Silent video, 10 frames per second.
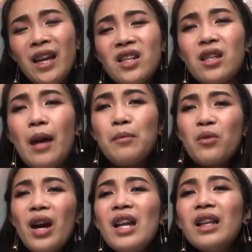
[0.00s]
Shine
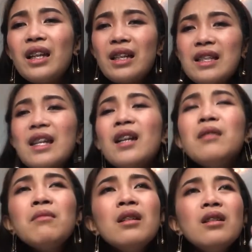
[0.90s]
bright like a
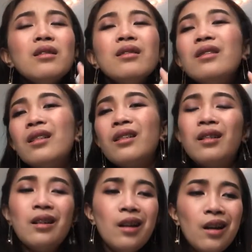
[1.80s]
diamond.
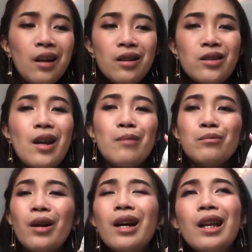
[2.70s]
Shine
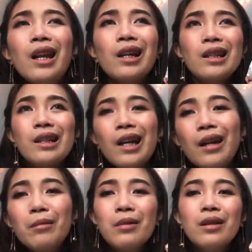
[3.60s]
bright like a
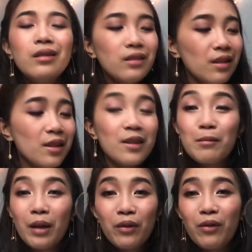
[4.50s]
diamond. This isn't
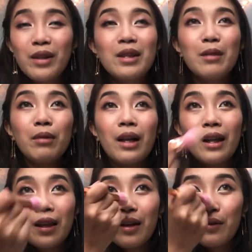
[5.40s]
by Fenty, but I
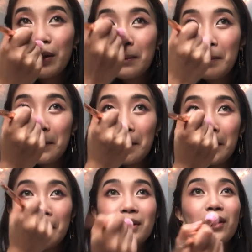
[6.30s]
love it.
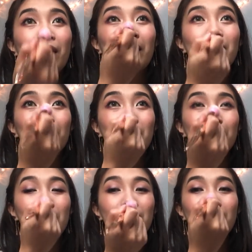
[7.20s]
Sorry,
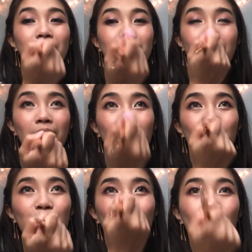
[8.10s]
Riri. Can't
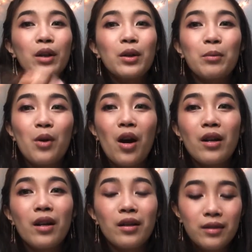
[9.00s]
afford your
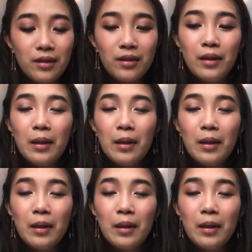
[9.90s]
products.